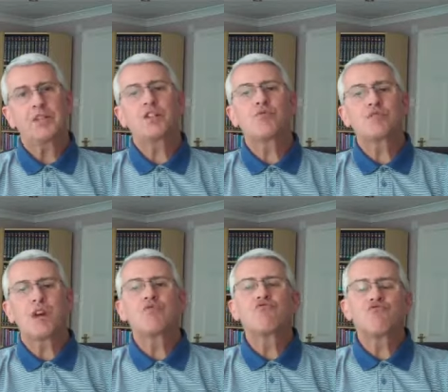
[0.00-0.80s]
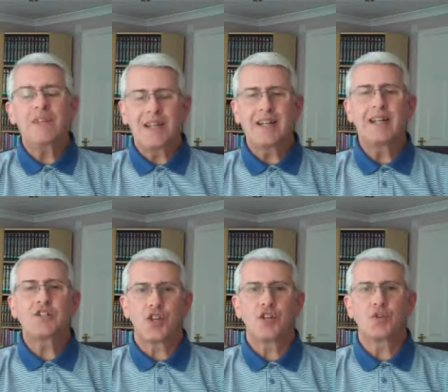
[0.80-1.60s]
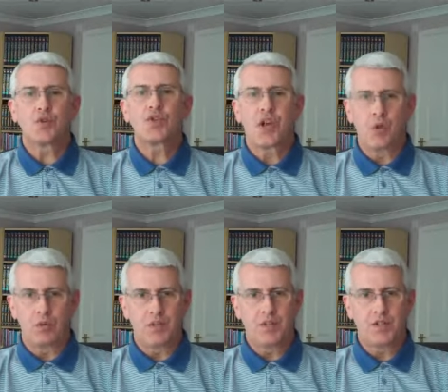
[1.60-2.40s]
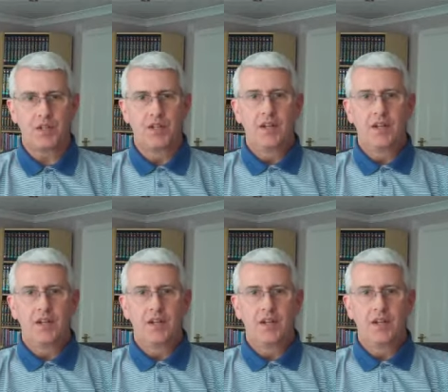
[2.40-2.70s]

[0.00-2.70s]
but you don't really turn your shoulders.